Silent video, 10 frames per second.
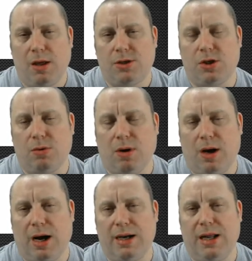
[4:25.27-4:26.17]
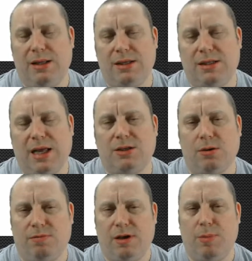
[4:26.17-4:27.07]
So I need to set
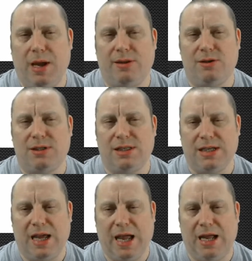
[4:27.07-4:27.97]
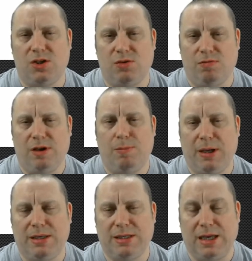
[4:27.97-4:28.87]
up VPNs into each
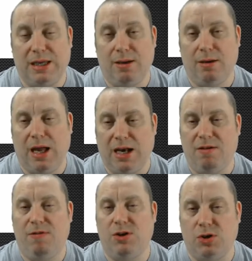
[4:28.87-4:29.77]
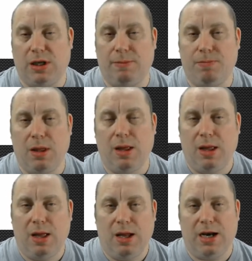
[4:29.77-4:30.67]
VPC individually.
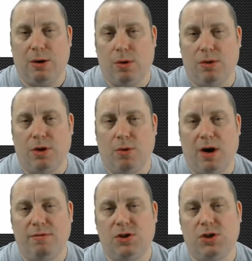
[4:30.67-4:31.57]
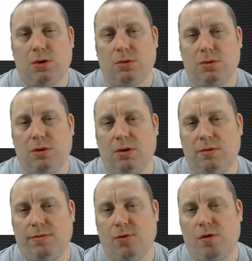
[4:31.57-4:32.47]
Now, although I've shown
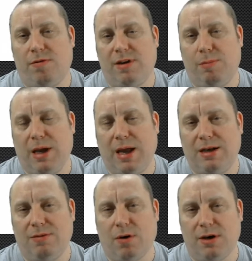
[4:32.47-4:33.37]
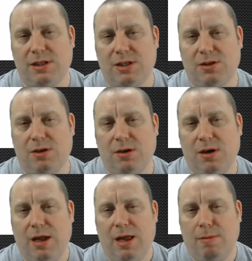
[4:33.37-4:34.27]
4 VPN devices there,
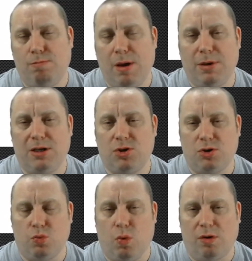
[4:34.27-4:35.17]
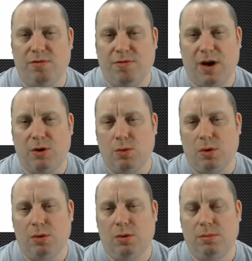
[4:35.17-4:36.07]
maybe it's just one
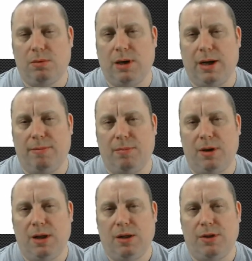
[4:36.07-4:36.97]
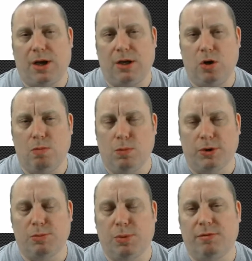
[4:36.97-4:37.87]
firewall that can do
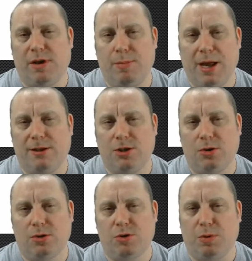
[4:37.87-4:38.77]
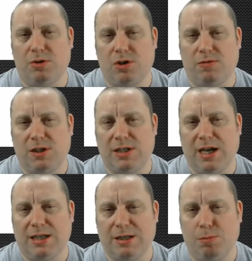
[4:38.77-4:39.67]
multiple VPN tunnels, but just for the
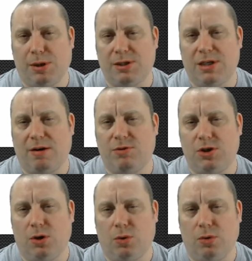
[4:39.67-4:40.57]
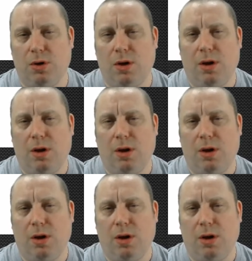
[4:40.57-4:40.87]
sake of simplicity, I've shown